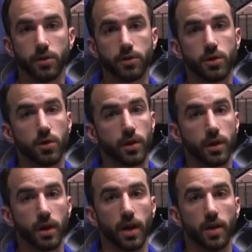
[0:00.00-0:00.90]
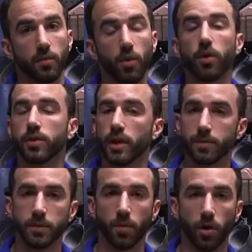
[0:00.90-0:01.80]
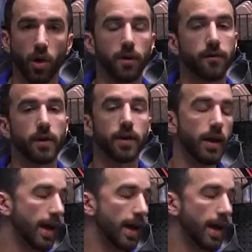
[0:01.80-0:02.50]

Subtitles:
who's doing more dips more often